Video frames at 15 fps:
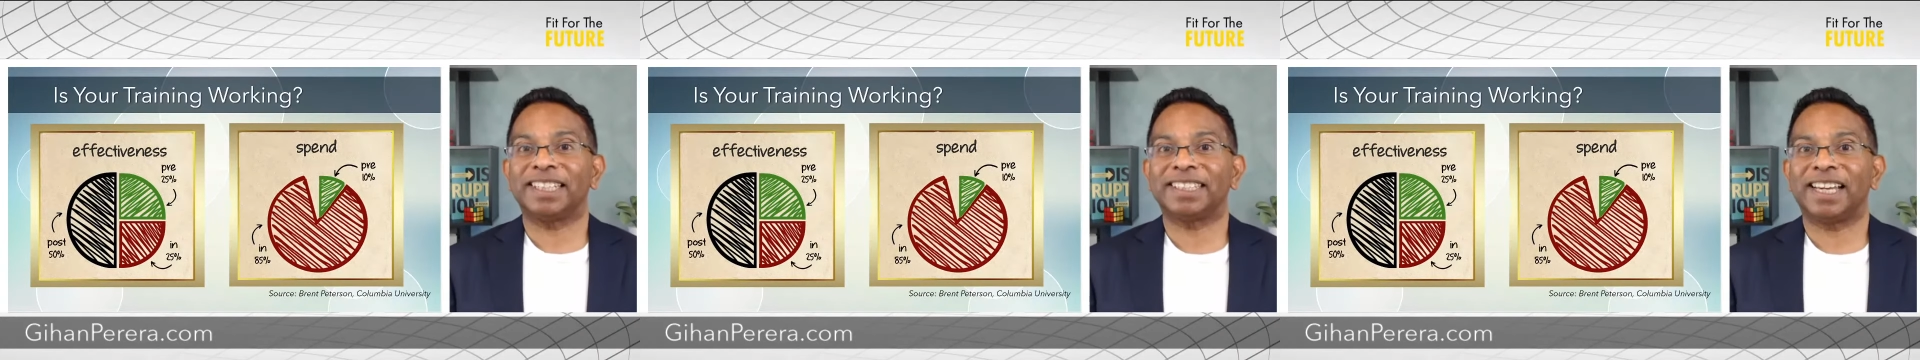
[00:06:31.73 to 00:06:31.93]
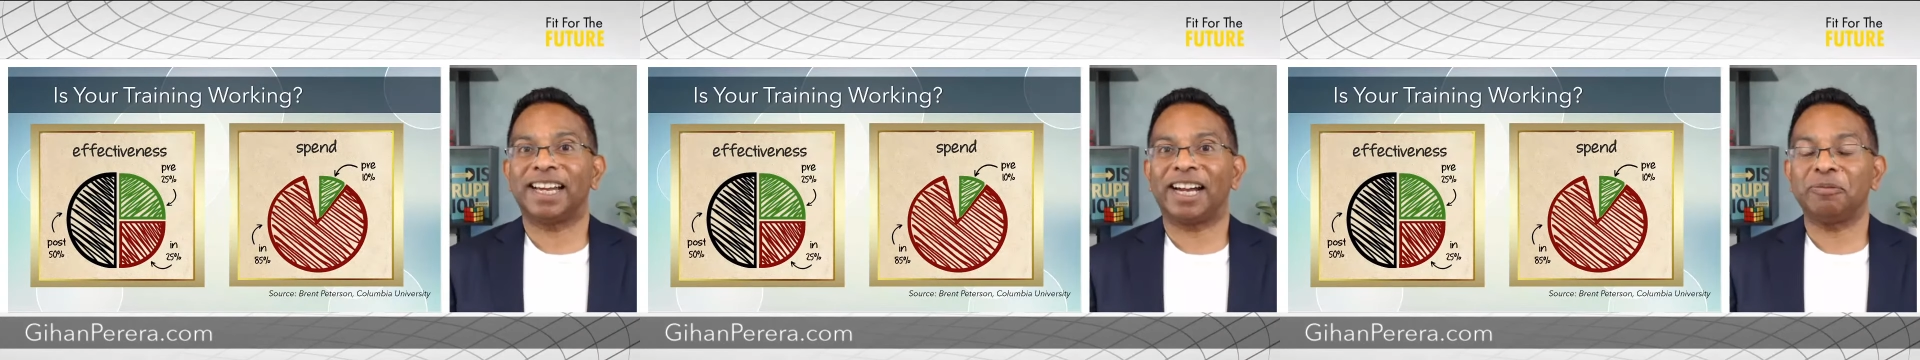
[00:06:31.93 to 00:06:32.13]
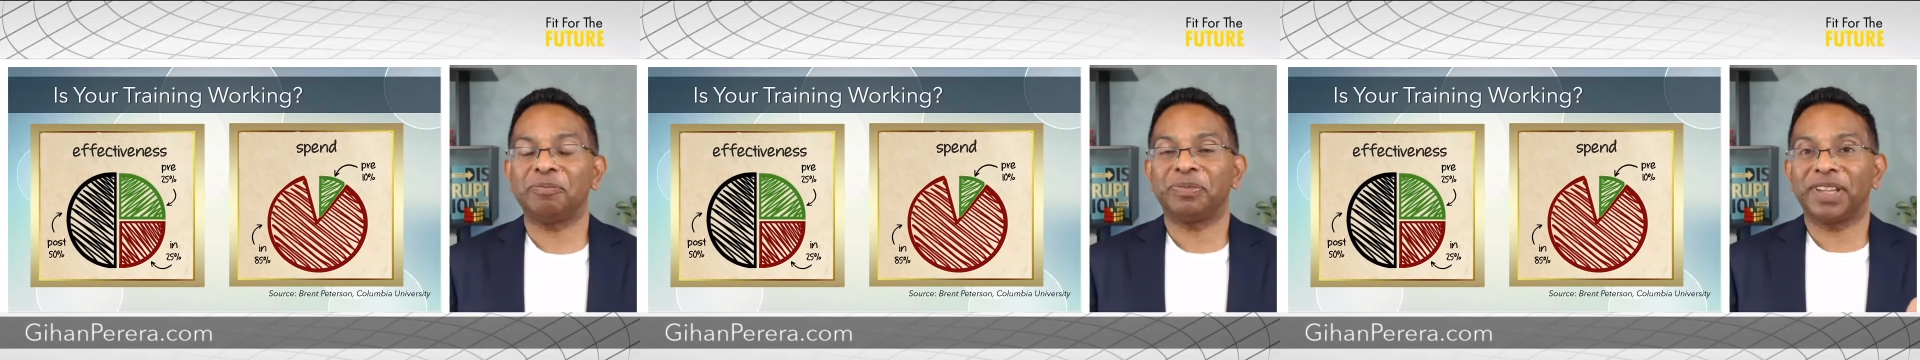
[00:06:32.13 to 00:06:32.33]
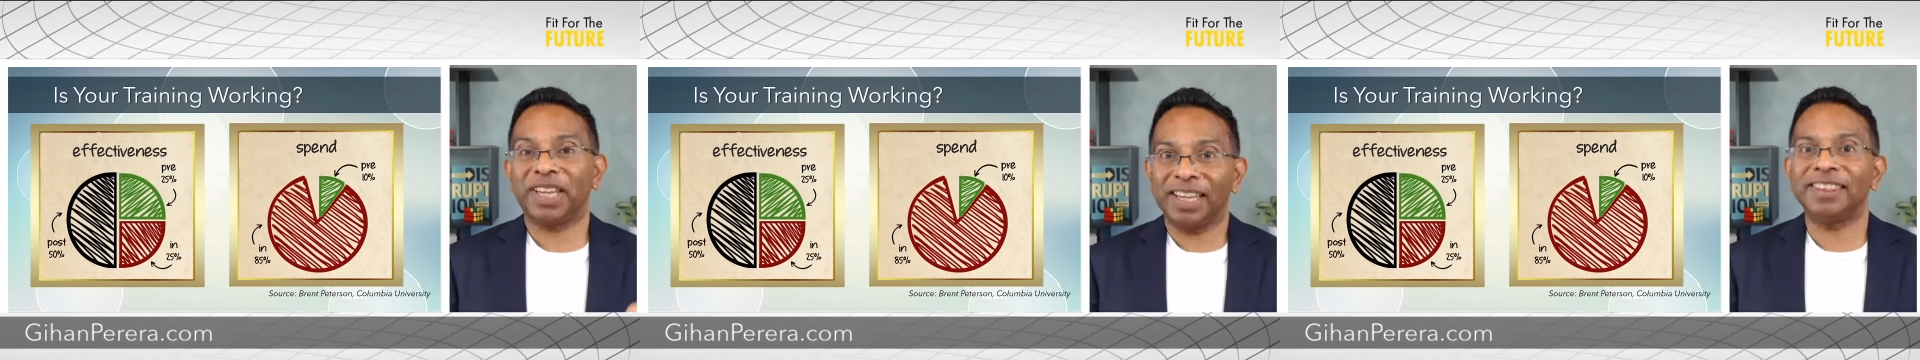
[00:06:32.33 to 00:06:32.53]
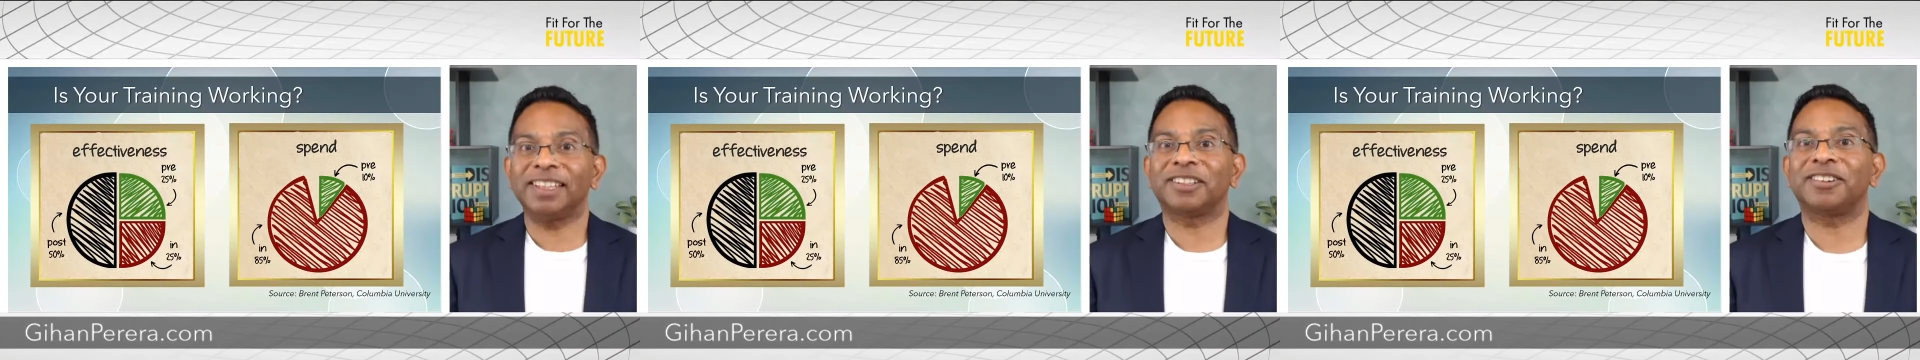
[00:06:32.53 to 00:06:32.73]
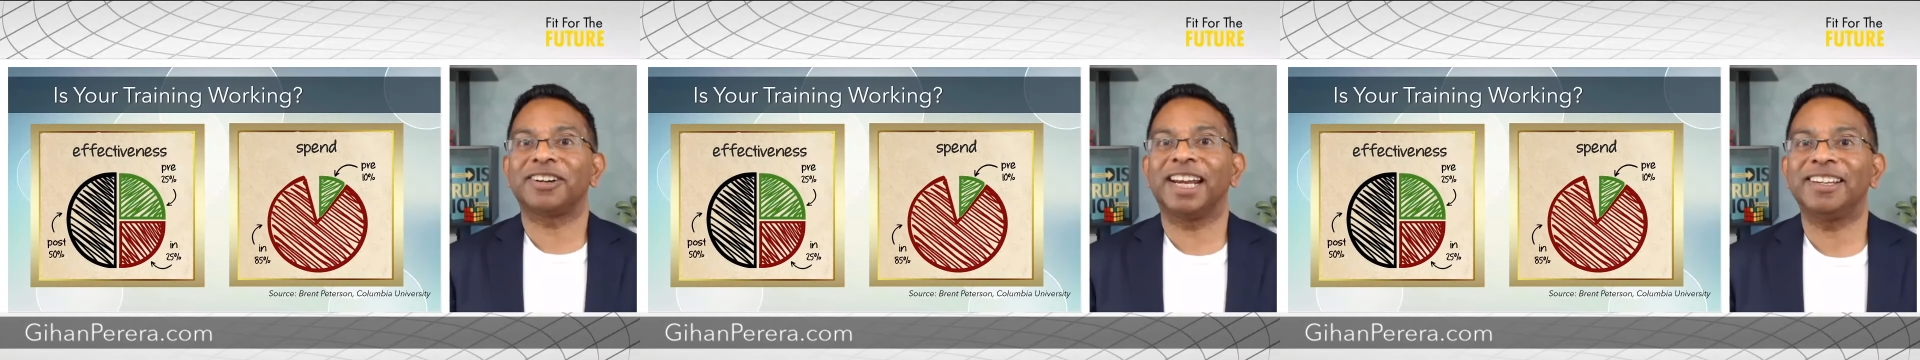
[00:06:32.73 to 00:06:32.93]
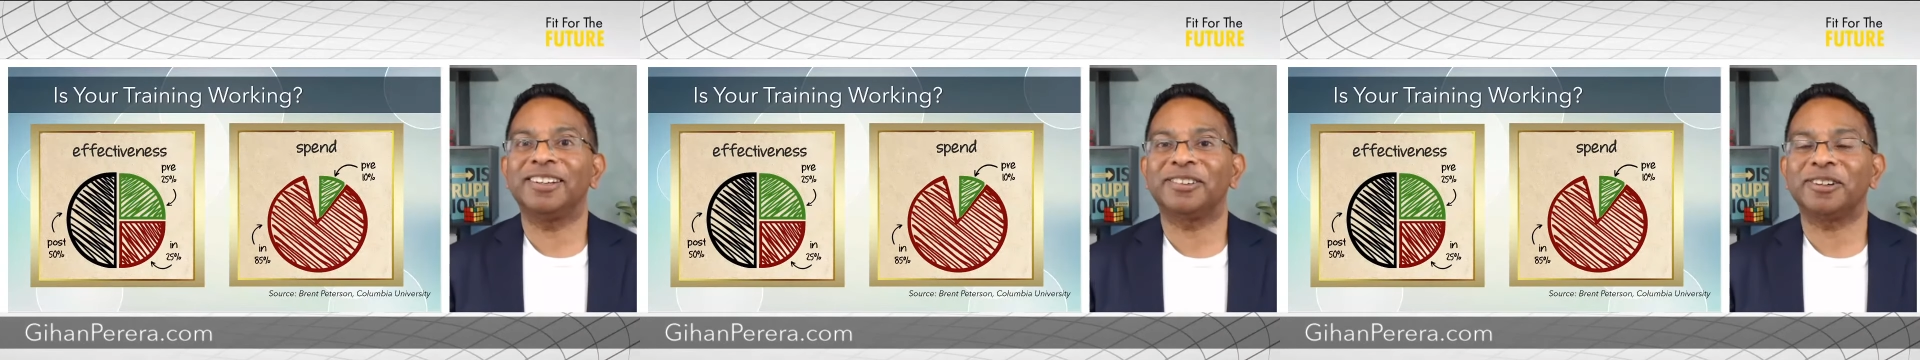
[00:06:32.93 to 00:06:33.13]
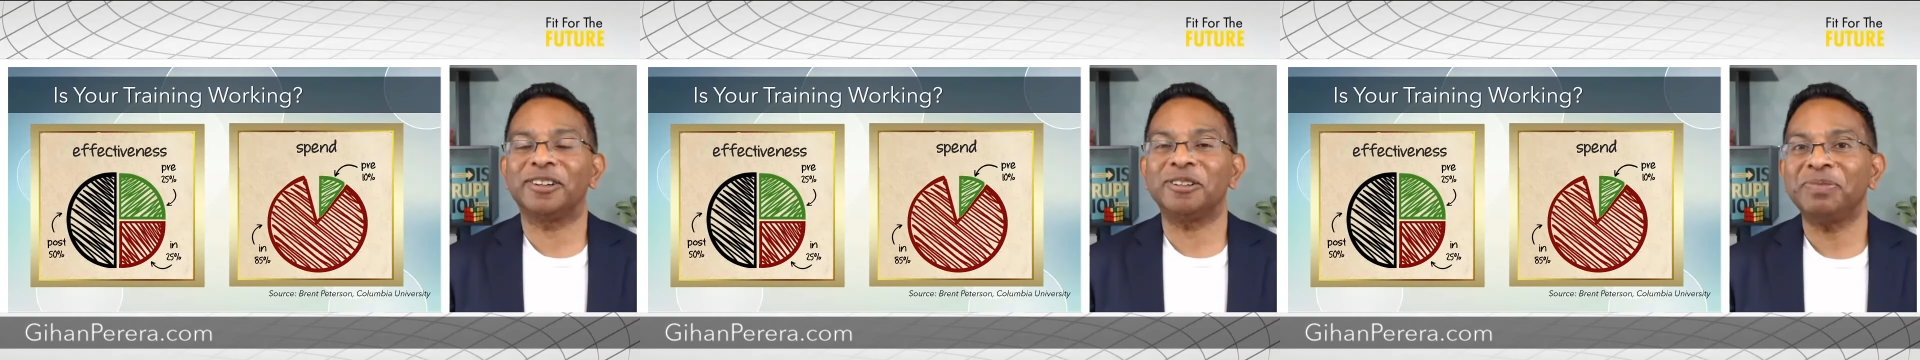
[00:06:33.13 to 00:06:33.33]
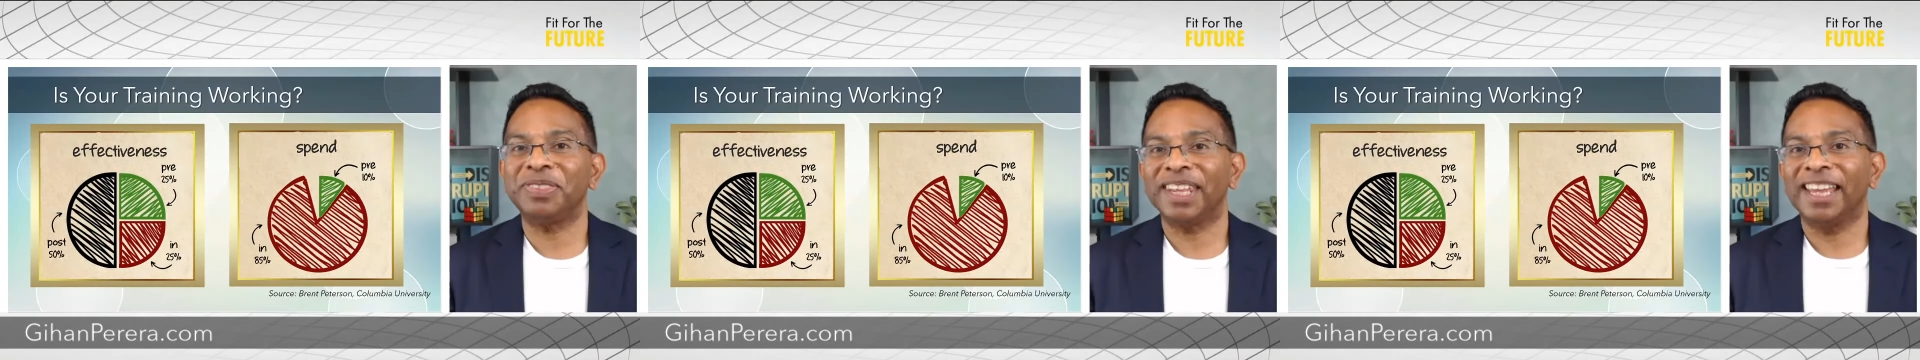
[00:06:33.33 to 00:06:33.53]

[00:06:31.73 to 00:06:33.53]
time in the training room,